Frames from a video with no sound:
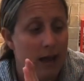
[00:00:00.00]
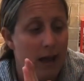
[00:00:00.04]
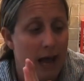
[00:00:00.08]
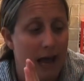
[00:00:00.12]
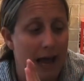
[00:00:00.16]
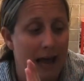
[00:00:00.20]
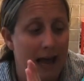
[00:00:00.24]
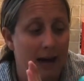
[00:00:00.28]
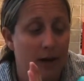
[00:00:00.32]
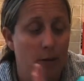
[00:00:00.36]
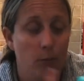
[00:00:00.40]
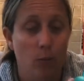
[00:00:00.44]

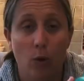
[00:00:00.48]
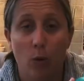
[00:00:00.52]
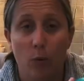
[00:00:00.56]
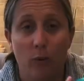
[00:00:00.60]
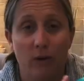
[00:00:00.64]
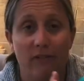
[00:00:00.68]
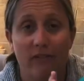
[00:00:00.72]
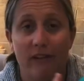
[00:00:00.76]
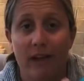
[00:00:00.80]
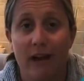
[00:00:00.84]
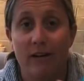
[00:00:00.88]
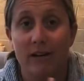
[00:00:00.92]
And what we
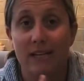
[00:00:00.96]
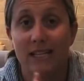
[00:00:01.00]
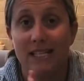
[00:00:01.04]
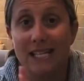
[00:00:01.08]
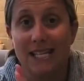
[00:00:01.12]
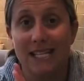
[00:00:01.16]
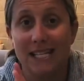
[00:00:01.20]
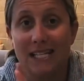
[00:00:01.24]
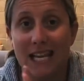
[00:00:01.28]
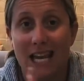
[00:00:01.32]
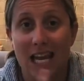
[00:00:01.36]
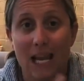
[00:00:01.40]
found is
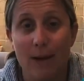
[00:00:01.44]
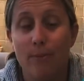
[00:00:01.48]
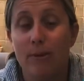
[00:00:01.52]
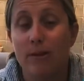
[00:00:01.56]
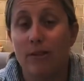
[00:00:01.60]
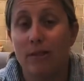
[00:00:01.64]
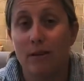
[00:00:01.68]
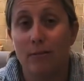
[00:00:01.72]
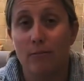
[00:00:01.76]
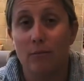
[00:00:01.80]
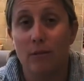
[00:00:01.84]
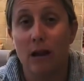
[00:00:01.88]
it's keeping
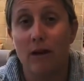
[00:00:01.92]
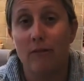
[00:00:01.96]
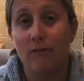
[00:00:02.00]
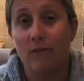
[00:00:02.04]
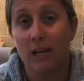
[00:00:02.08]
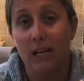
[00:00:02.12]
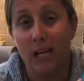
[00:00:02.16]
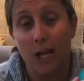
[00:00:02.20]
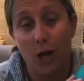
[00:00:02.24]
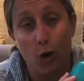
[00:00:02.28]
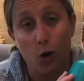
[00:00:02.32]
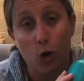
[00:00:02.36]
them
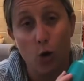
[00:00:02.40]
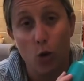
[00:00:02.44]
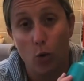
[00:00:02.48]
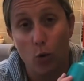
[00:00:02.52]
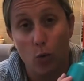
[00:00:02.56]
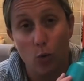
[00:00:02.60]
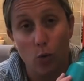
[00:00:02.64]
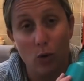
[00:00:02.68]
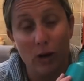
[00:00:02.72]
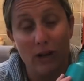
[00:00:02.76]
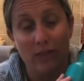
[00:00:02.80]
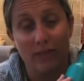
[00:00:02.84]
lovely and
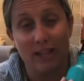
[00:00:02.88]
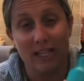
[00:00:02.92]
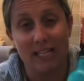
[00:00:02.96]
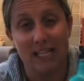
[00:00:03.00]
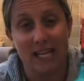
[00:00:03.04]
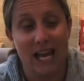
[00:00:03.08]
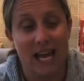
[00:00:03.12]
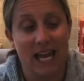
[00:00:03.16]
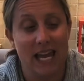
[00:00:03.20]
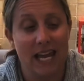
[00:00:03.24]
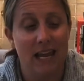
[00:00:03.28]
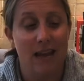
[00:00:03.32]
cool in the
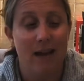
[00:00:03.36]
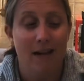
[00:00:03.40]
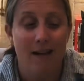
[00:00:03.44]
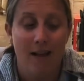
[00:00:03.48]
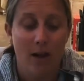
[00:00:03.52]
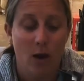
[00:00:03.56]
day.